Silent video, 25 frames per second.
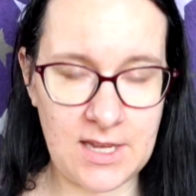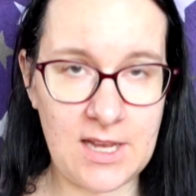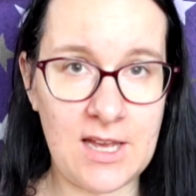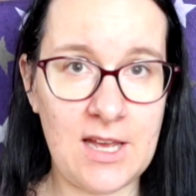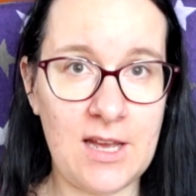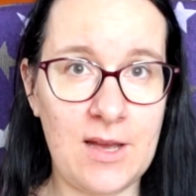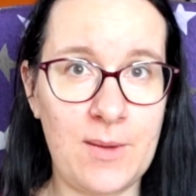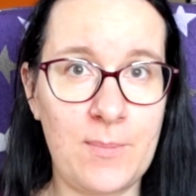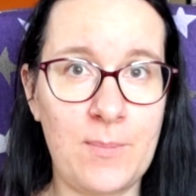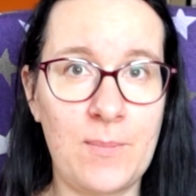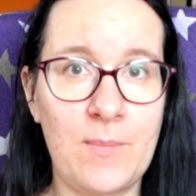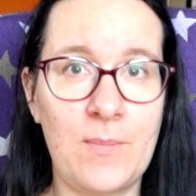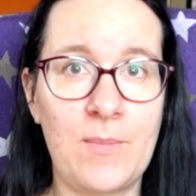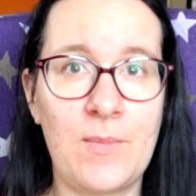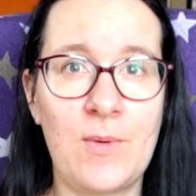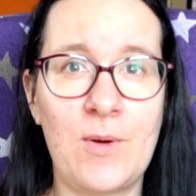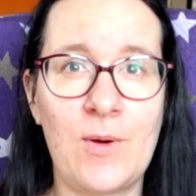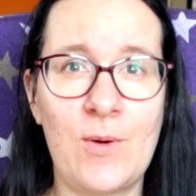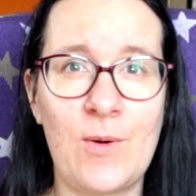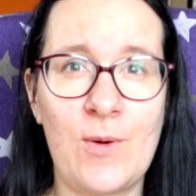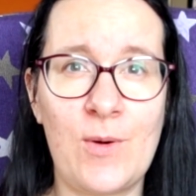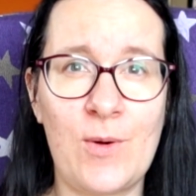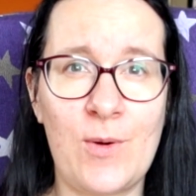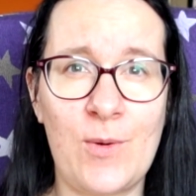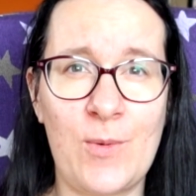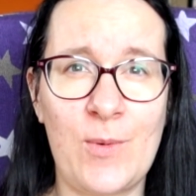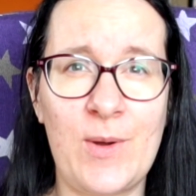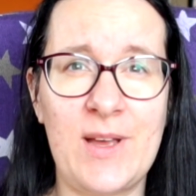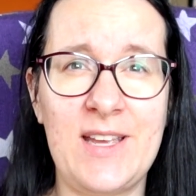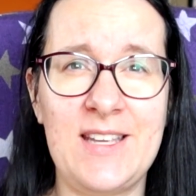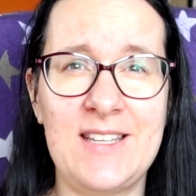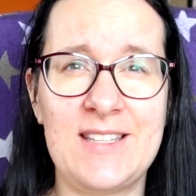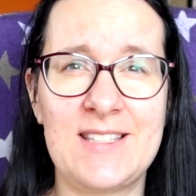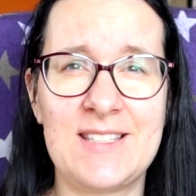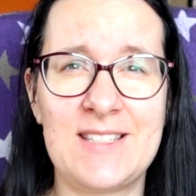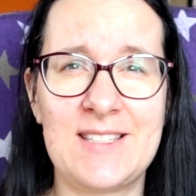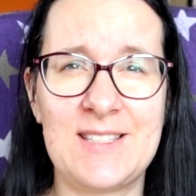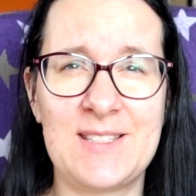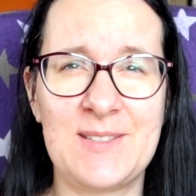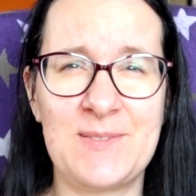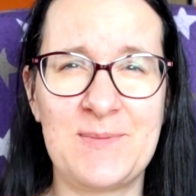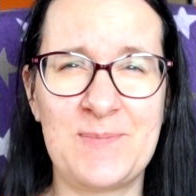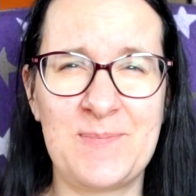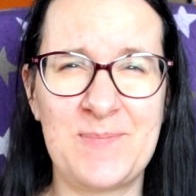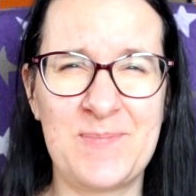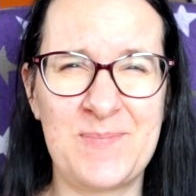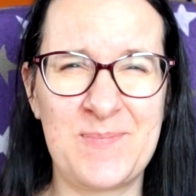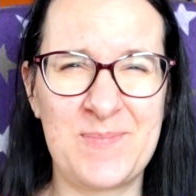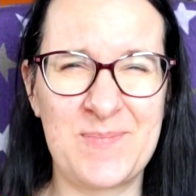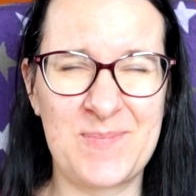I'm always
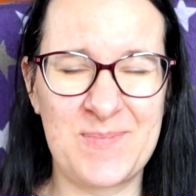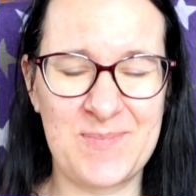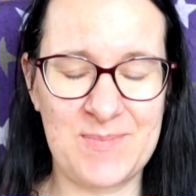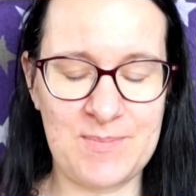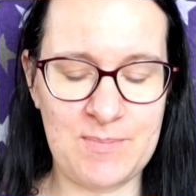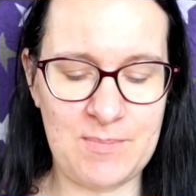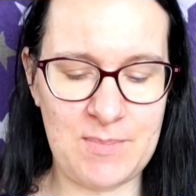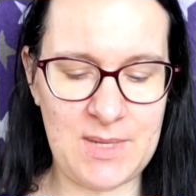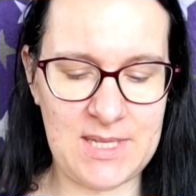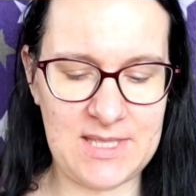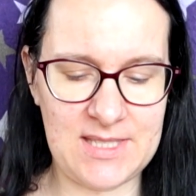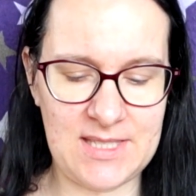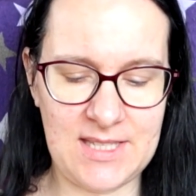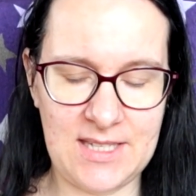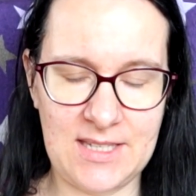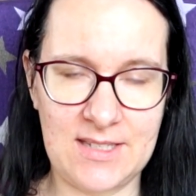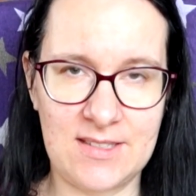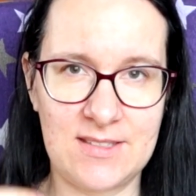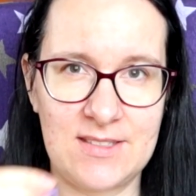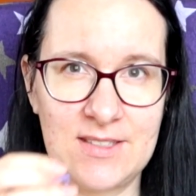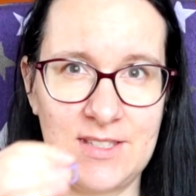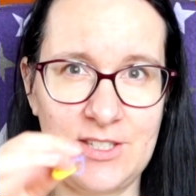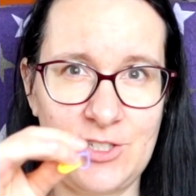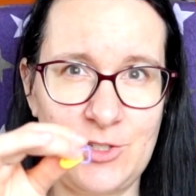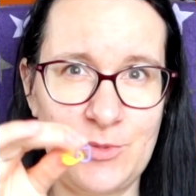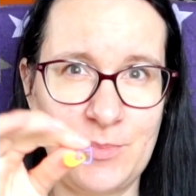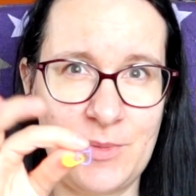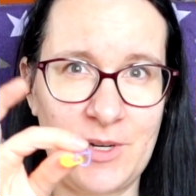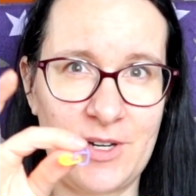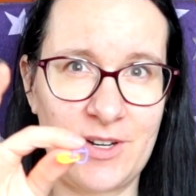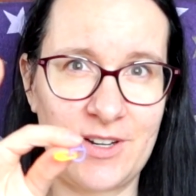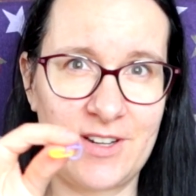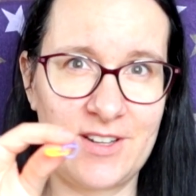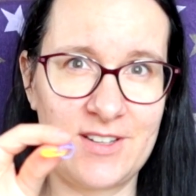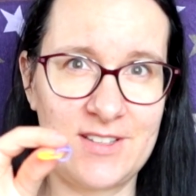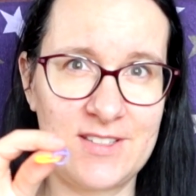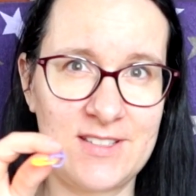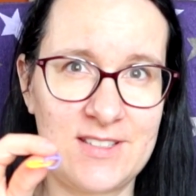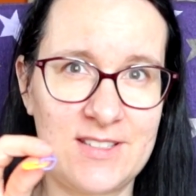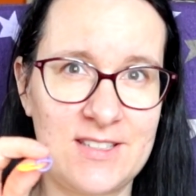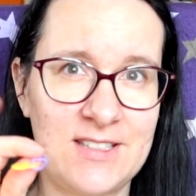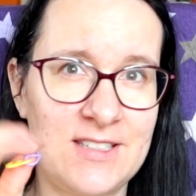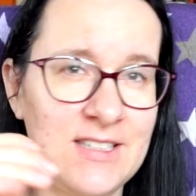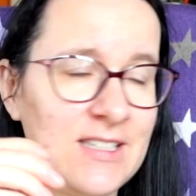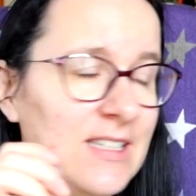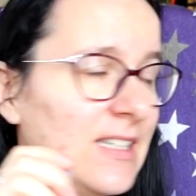missing stitch markers.